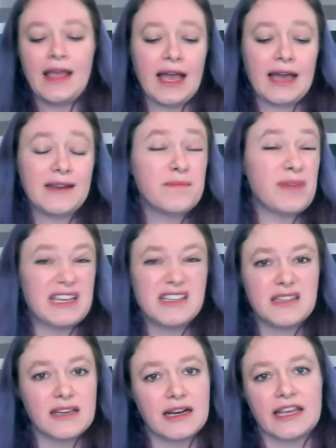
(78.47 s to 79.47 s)
and it
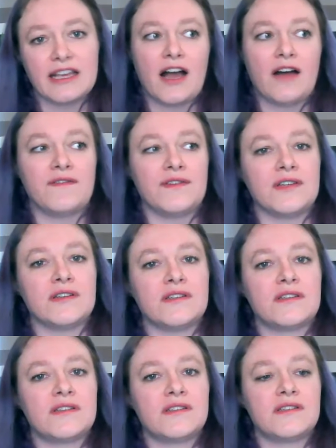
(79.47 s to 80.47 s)
basically
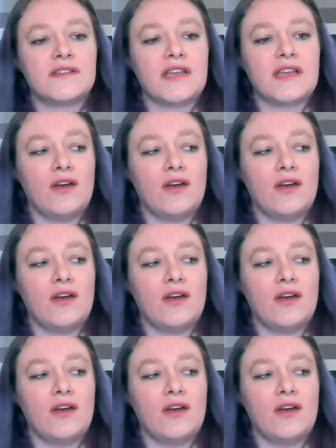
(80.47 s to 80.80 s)
covers